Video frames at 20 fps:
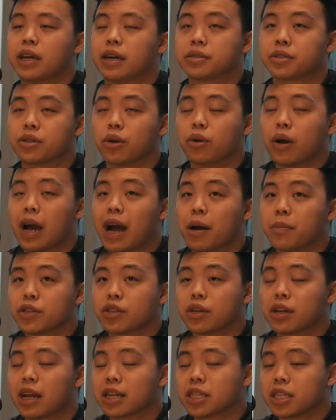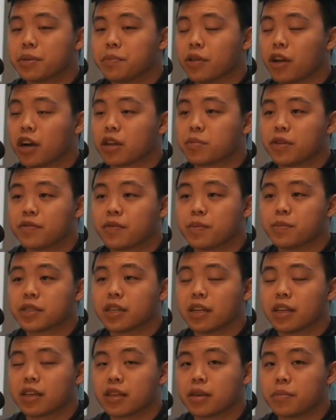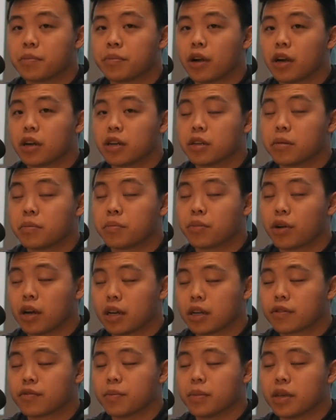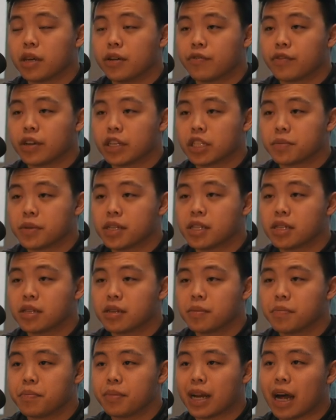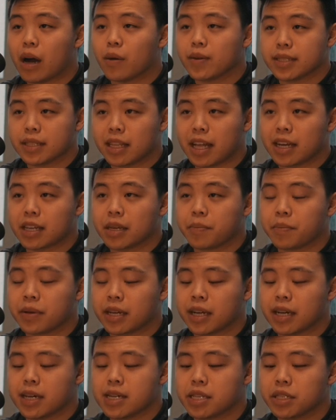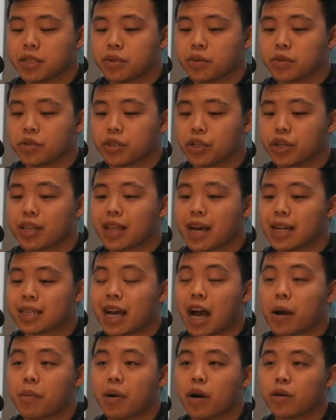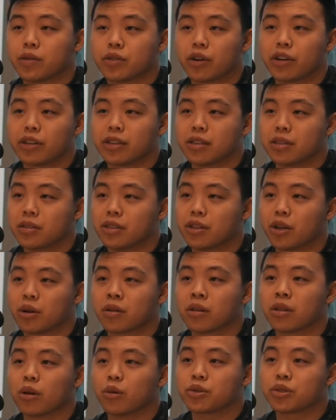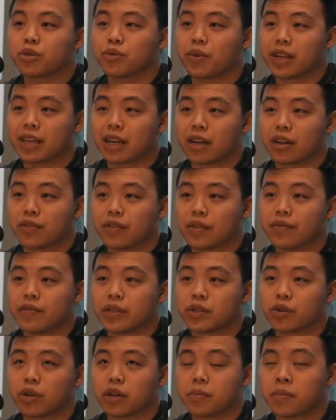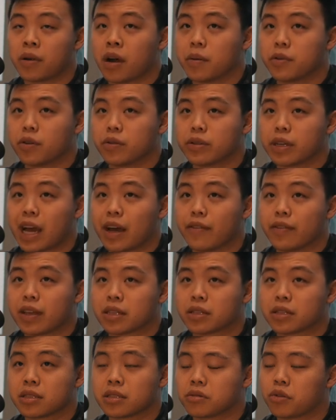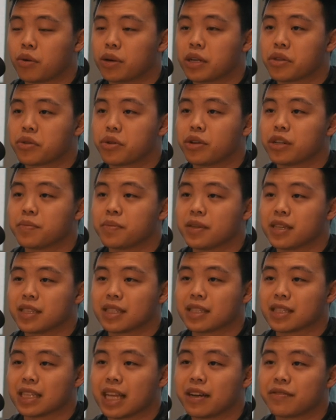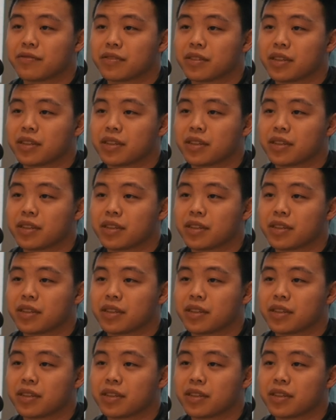So Amazon actually blocked me from selling the product from the infringement, but I was lucky because during that time I was already, you know, close to running out of inventory. Probably only have like 20-30 pieces left.